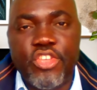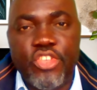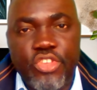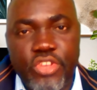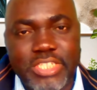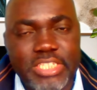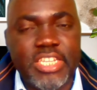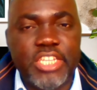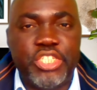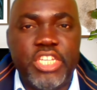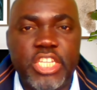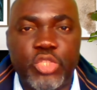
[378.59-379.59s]
using the
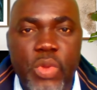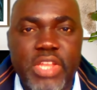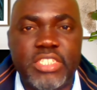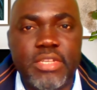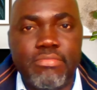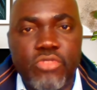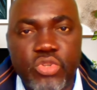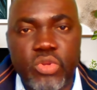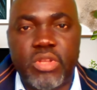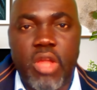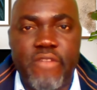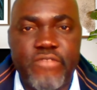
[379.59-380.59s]
G20
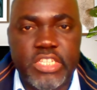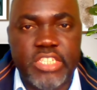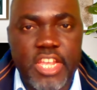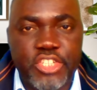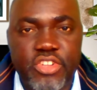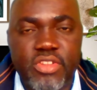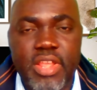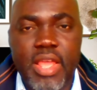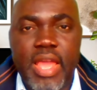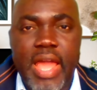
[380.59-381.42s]
module conversation